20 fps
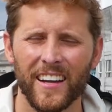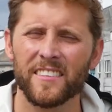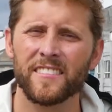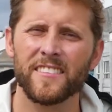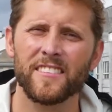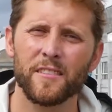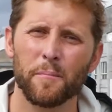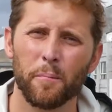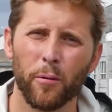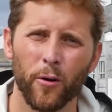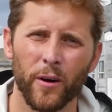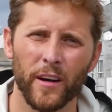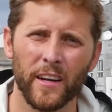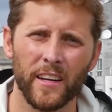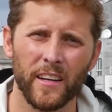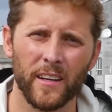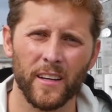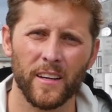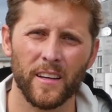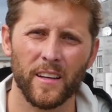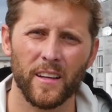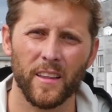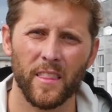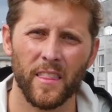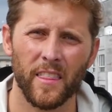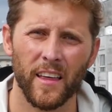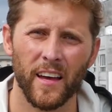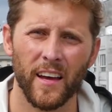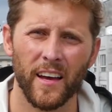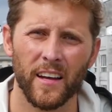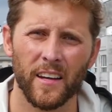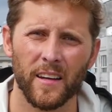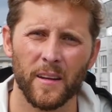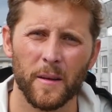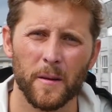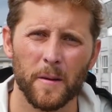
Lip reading: it's disappointing that